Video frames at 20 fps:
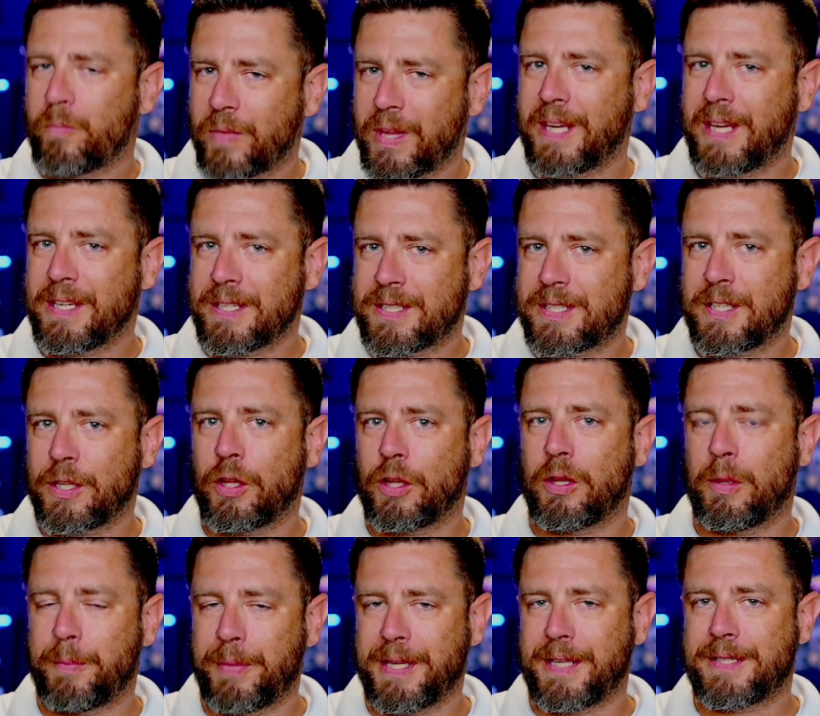It is
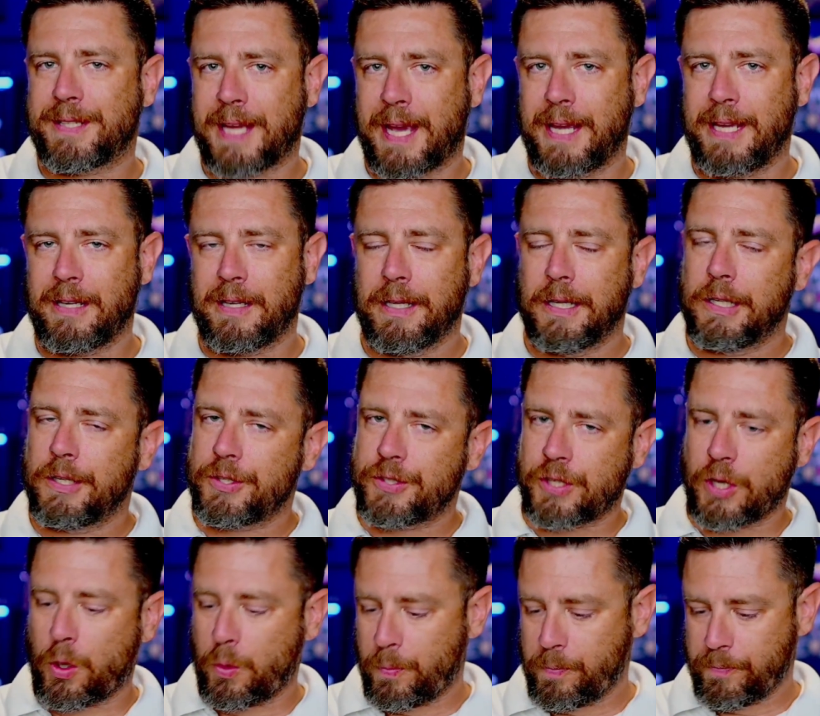still a bit tight,
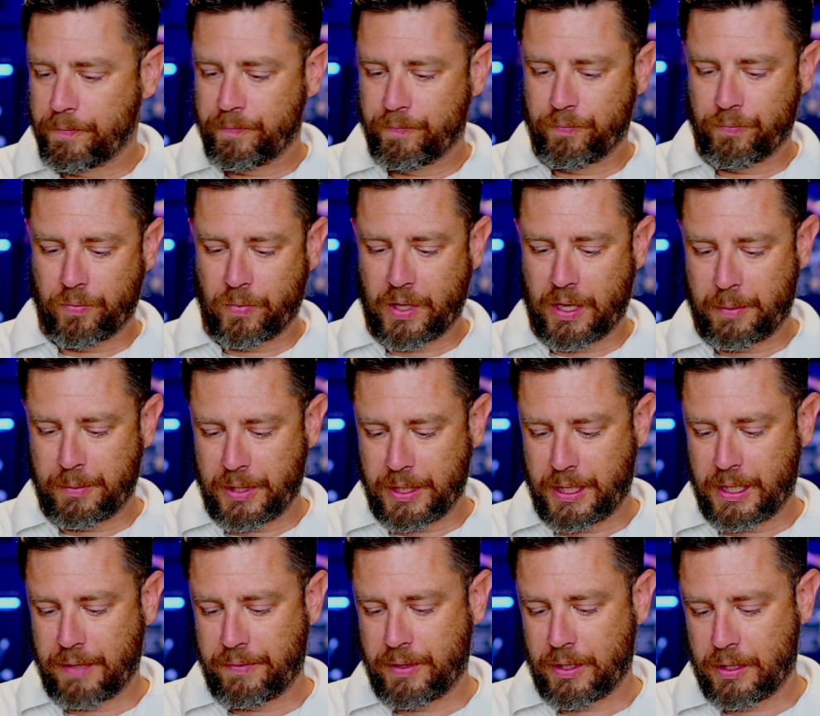so I'm going
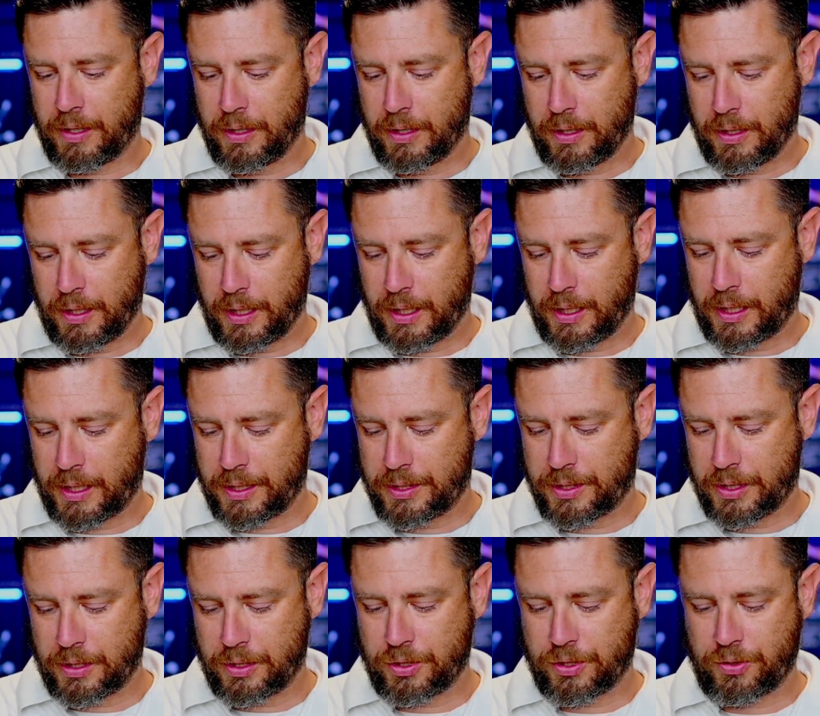to give it a
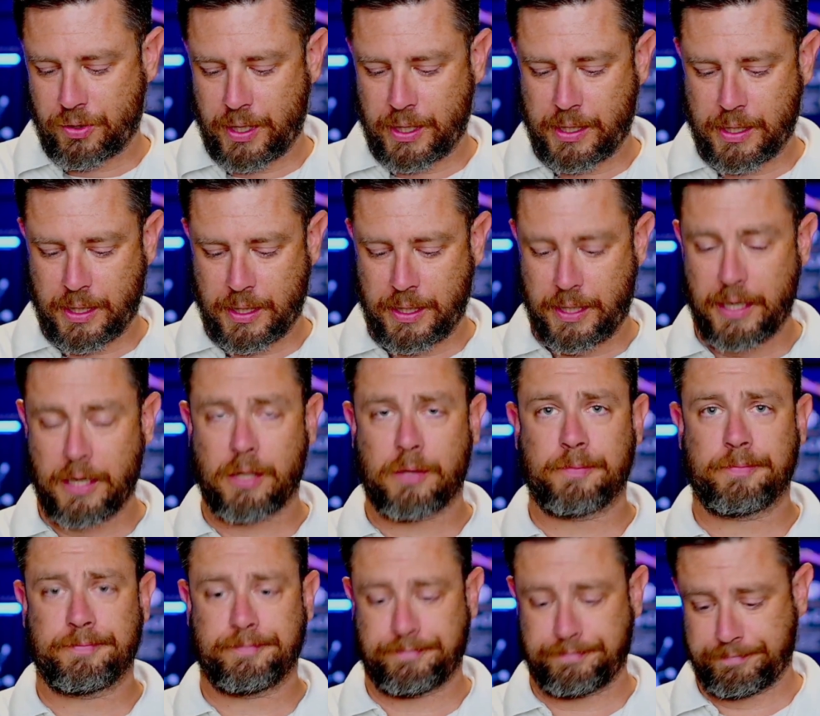nice stray cut here,
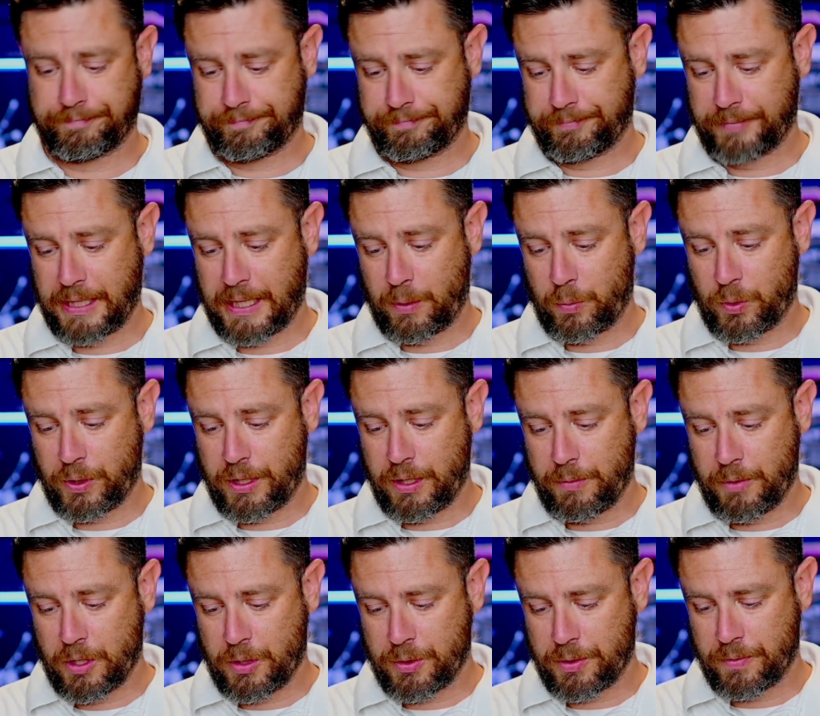and we'll
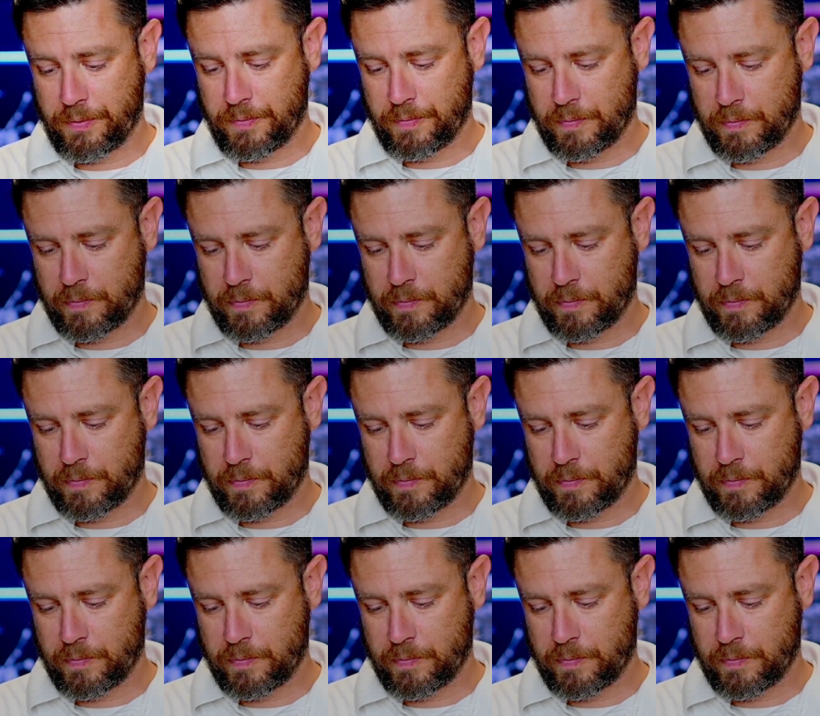keep going.